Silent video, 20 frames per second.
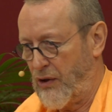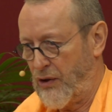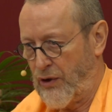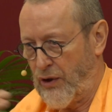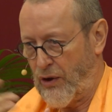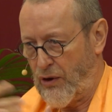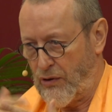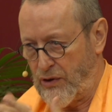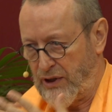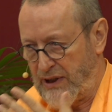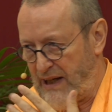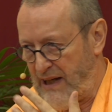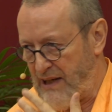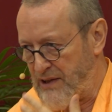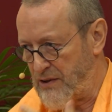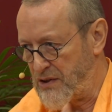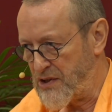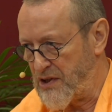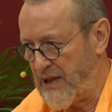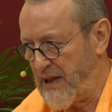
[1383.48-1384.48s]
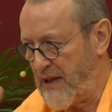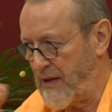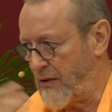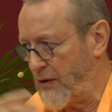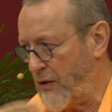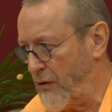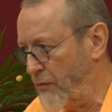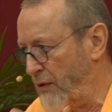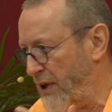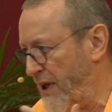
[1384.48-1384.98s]
Don't
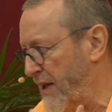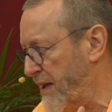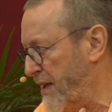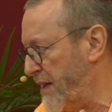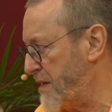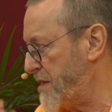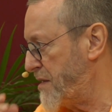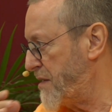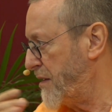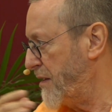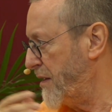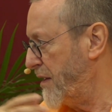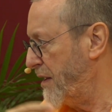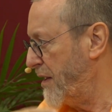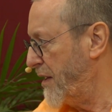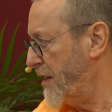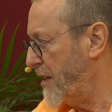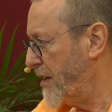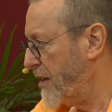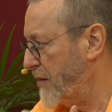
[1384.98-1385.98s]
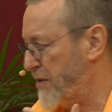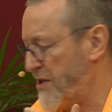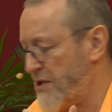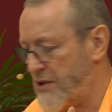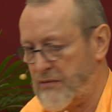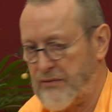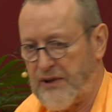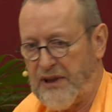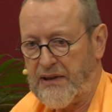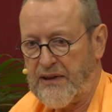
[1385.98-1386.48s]
associate awareness with
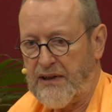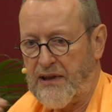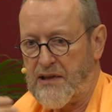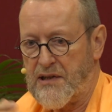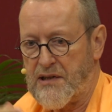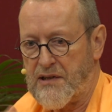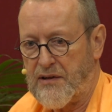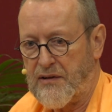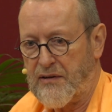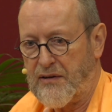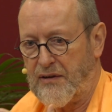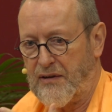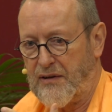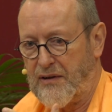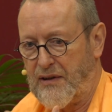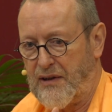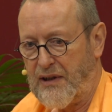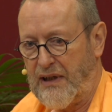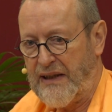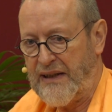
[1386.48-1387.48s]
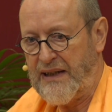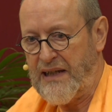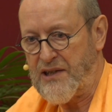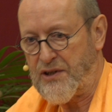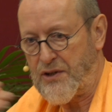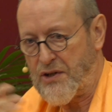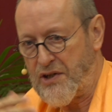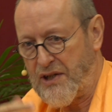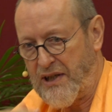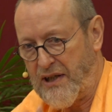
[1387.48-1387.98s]
the vrittis.
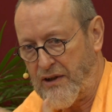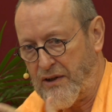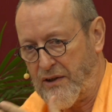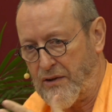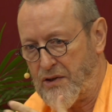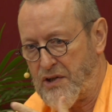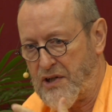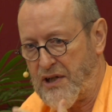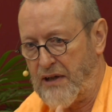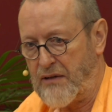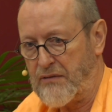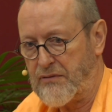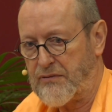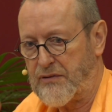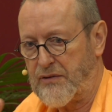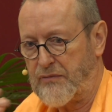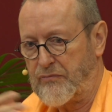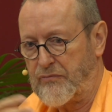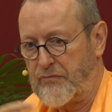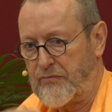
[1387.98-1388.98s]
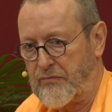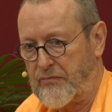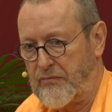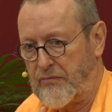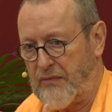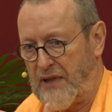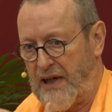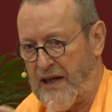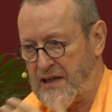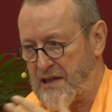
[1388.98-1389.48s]
Dissociate yourself.
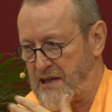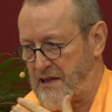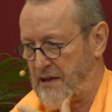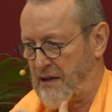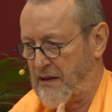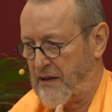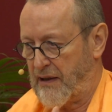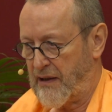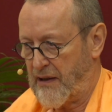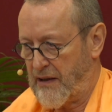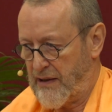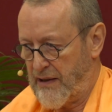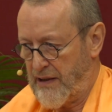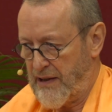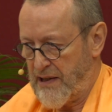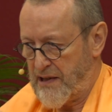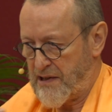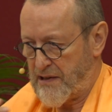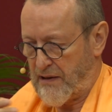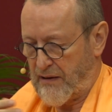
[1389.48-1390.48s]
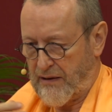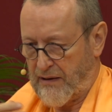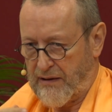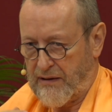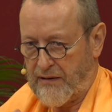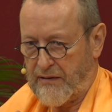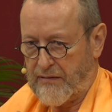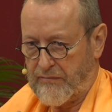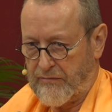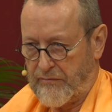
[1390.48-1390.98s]
Asanga, nisanga.
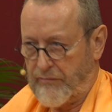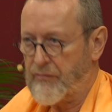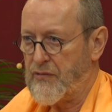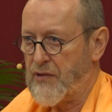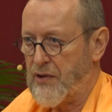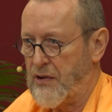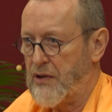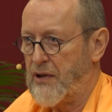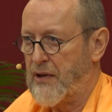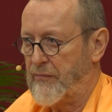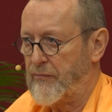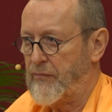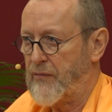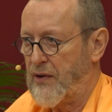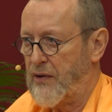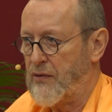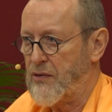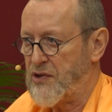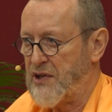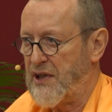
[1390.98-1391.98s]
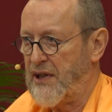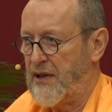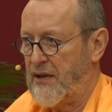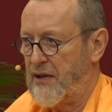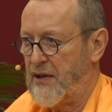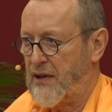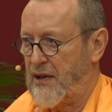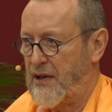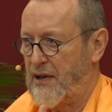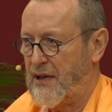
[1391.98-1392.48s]
You see?
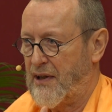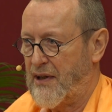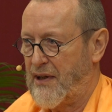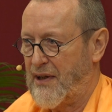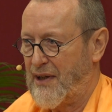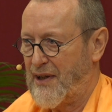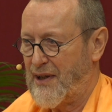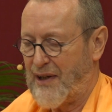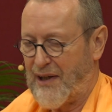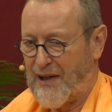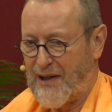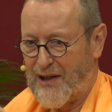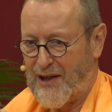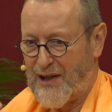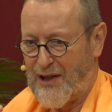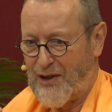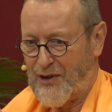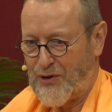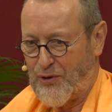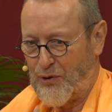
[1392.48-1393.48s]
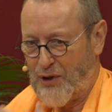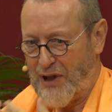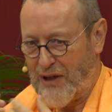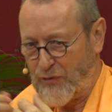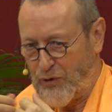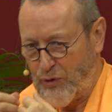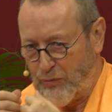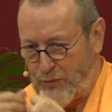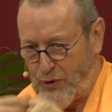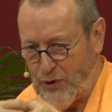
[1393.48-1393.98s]
So you
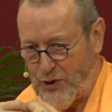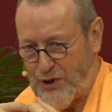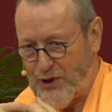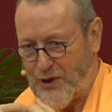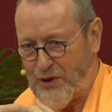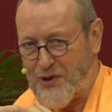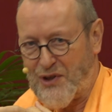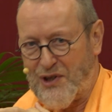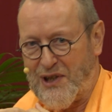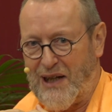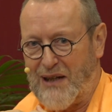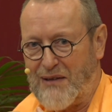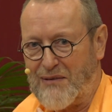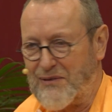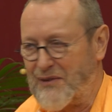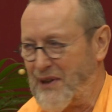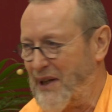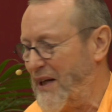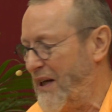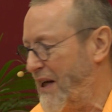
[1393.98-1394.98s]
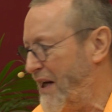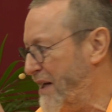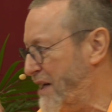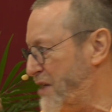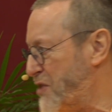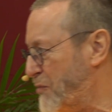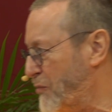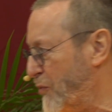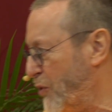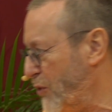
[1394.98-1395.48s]
have to put yourself in
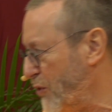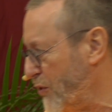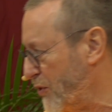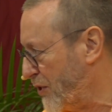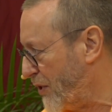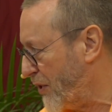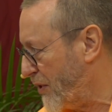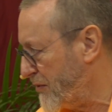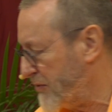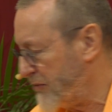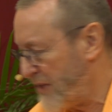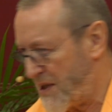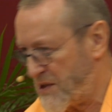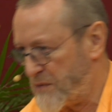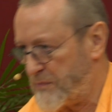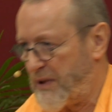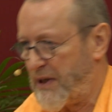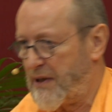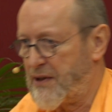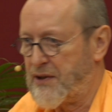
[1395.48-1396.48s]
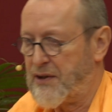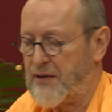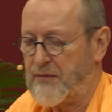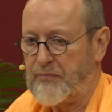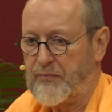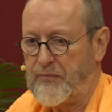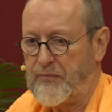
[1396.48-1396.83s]
this mode of asparsha.